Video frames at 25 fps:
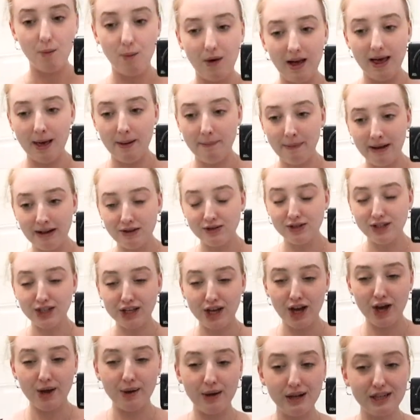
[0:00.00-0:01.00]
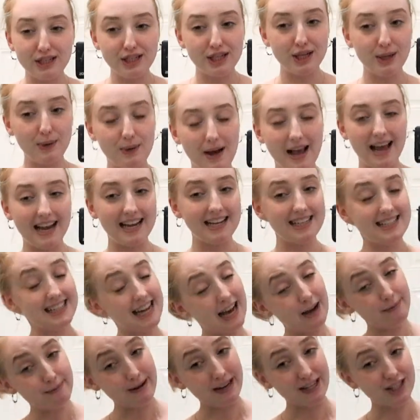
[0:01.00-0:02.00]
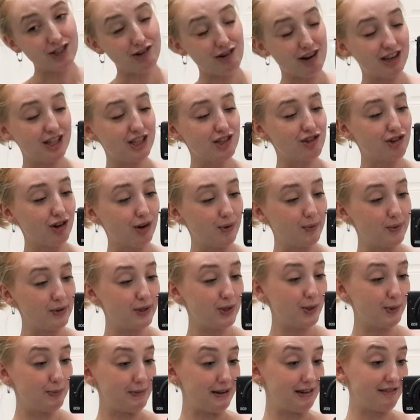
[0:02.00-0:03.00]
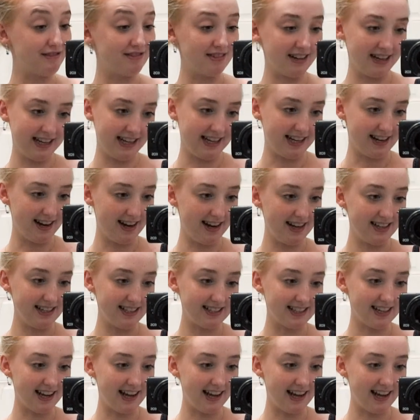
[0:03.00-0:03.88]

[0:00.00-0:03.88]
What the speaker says: We're about to go to a tapas restaurant, which will be really nice.